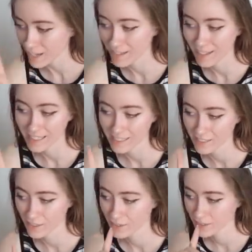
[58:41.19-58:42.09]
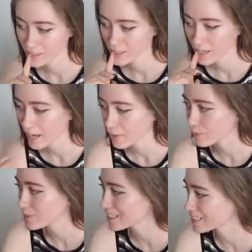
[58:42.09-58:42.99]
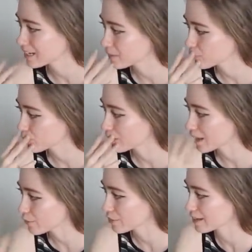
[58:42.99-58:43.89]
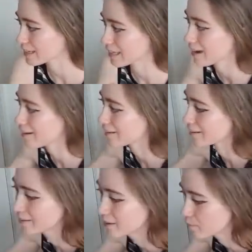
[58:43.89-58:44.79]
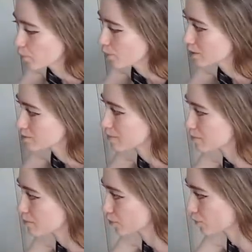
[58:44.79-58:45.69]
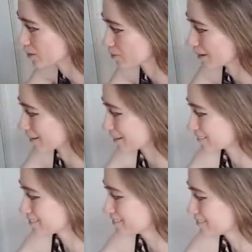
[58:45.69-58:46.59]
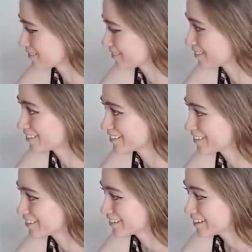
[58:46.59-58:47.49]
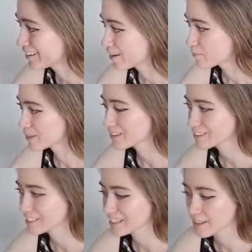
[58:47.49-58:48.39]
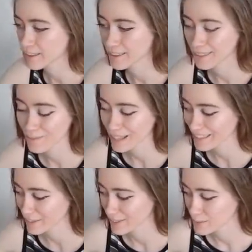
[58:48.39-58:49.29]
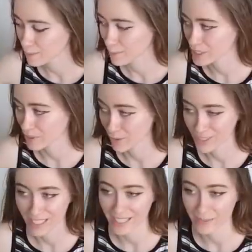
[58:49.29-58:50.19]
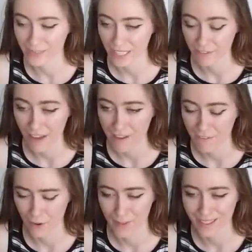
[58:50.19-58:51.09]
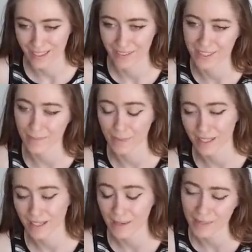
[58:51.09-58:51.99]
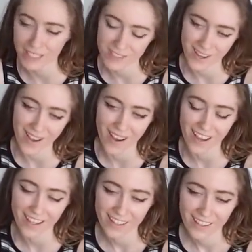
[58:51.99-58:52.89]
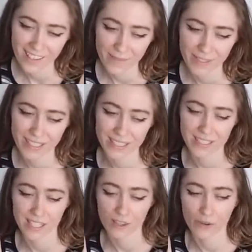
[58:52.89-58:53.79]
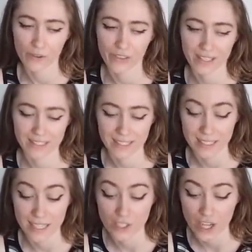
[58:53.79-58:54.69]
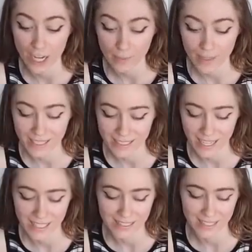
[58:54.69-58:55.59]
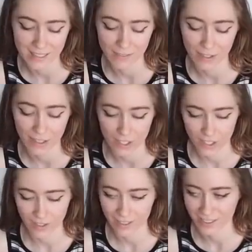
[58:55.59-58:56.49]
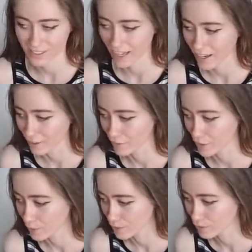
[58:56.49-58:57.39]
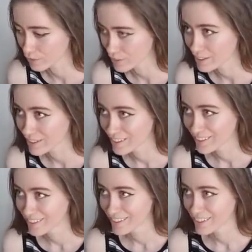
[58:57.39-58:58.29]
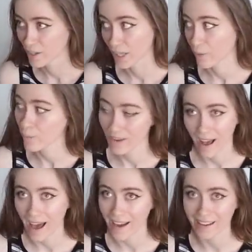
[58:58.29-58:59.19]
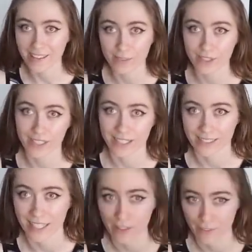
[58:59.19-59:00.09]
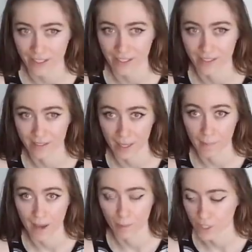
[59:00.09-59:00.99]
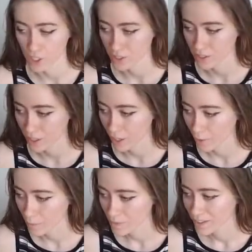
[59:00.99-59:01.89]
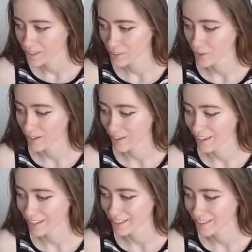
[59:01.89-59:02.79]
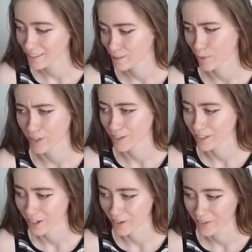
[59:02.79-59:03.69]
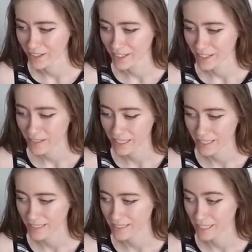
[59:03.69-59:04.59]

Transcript: I'd like to know, I don't really, well, I don't think I care, but Will made me feel weird about it. But literally, my thing was pretty much everyone was saying it was like fat phobic, and I was like, but I mean, it's not because it's like the whole thing is it's in Jack Black's eyes, he has the very generic societal view of, you know, like what hot is, which is like skinny fucking like model bitches, you know. So then like spoiler, you know, he gets